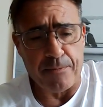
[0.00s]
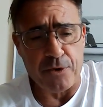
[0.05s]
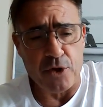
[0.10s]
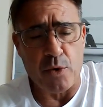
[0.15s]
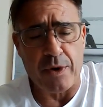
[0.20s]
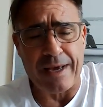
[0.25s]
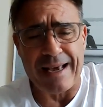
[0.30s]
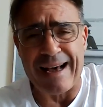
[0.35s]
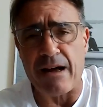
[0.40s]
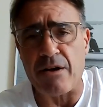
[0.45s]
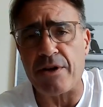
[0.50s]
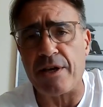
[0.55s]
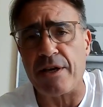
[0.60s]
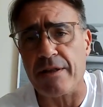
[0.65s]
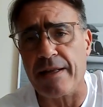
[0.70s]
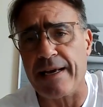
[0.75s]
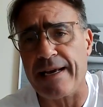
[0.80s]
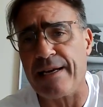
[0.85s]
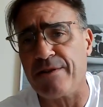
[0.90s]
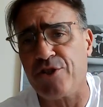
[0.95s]
You
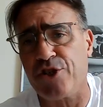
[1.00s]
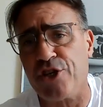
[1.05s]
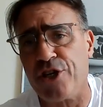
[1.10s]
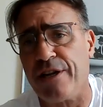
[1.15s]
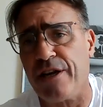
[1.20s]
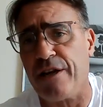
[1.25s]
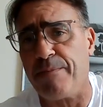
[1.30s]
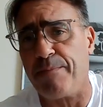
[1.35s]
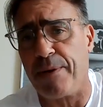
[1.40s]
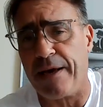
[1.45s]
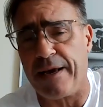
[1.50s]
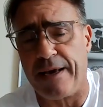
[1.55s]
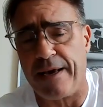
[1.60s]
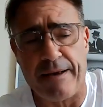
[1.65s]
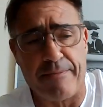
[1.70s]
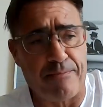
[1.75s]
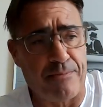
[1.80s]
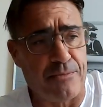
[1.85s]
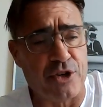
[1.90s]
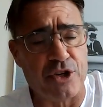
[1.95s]
calculate
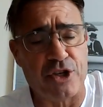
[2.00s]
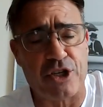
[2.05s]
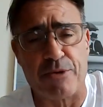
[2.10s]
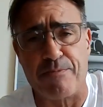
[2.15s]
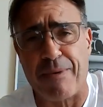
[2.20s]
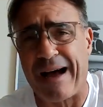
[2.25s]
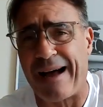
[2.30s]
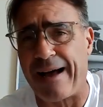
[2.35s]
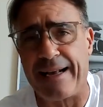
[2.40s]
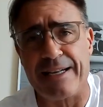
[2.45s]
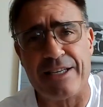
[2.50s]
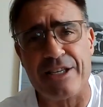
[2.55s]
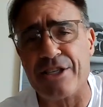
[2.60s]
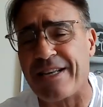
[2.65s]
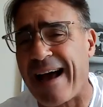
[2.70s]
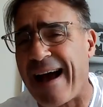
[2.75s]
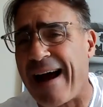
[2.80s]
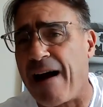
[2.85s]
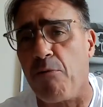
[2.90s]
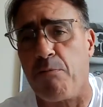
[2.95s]
GDP just by, it's
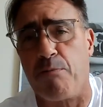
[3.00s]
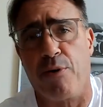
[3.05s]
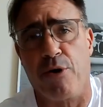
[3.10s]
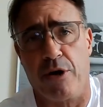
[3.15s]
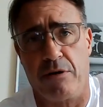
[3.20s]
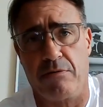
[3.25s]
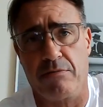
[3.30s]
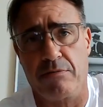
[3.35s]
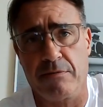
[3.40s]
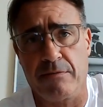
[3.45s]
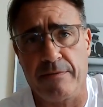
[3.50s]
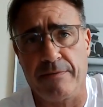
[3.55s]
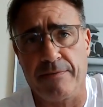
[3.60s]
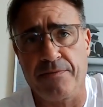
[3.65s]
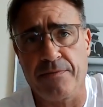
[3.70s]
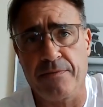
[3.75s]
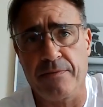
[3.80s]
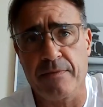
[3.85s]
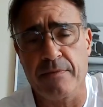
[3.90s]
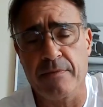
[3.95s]
just output.
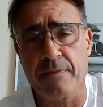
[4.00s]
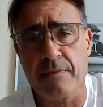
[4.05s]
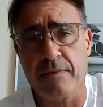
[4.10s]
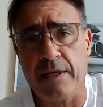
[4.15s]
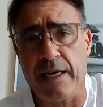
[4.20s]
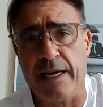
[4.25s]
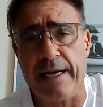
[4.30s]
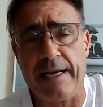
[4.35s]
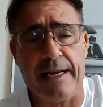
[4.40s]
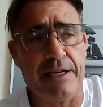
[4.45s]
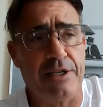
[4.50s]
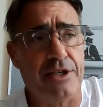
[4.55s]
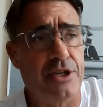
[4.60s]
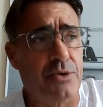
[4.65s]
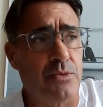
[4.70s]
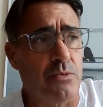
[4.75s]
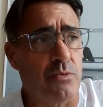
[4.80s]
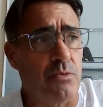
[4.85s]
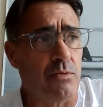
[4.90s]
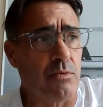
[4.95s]

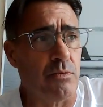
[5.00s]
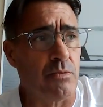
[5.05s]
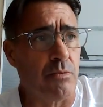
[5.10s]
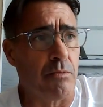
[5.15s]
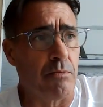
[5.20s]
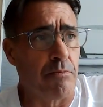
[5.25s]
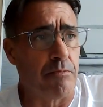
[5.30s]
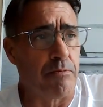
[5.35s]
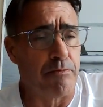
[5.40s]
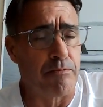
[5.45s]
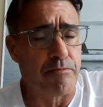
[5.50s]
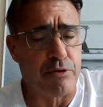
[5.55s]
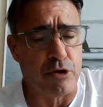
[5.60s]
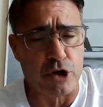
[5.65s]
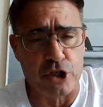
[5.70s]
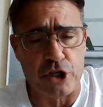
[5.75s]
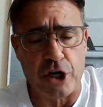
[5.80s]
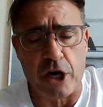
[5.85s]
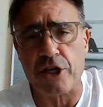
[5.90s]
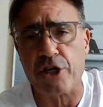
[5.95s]
It's
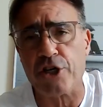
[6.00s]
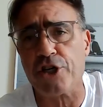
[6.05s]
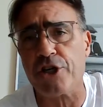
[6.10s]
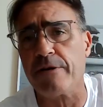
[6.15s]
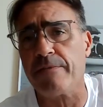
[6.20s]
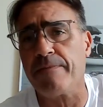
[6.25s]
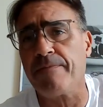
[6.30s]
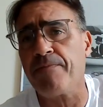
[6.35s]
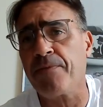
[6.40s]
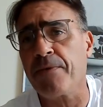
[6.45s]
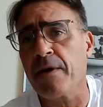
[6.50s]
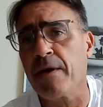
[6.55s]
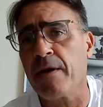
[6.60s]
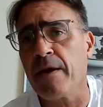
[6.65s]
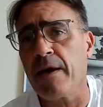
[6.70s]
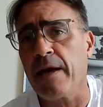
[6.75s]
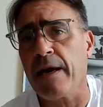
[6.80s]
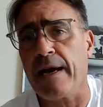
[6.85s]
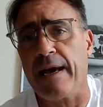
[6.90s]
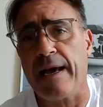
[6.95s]
production
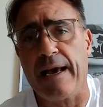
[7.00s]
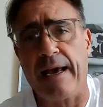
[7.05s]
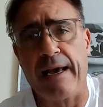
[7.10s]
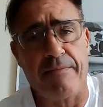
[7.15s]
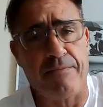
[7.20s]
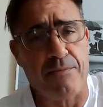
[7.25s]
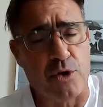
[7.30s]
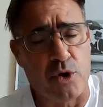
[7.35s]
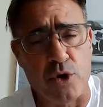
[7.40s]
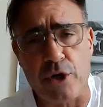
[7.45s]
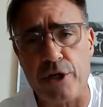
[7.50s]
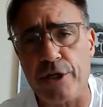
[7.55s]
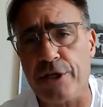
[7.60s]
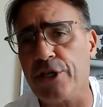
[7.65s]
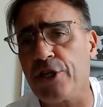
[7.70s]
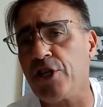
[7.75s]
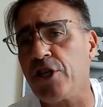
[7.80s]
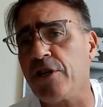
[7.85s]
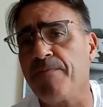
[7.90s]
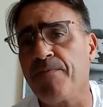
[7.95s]
and
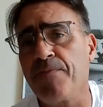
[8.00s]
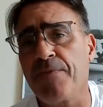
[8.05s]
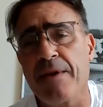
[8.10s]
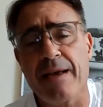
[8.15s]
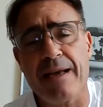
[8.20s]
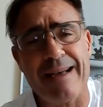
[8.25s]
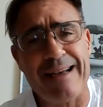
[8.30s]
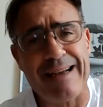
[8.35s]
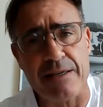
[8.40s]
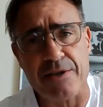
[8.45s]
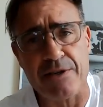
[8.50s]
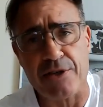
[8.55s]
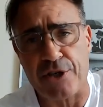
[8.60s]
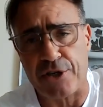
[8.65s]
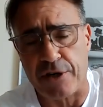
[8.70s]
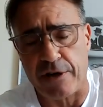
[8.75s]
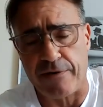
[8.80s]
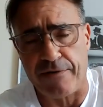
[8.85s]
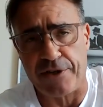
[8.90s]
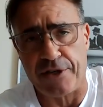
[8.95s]
goods and
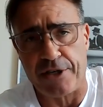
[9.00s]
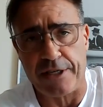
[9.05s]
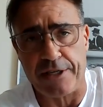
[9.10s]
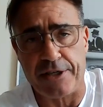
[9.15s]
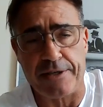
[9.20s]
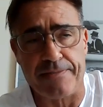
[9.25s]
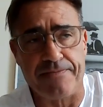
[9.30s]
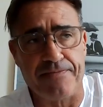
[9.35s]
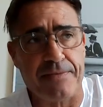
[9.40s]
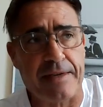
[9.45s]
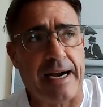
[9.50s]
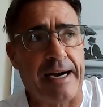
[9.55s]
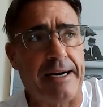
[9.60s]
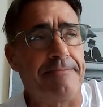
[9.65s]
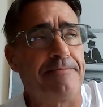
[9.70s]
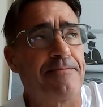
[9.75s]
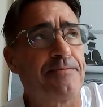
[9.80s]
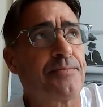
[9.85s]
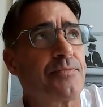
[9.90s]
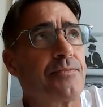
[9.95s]
services.
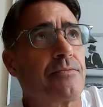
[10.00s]
Now,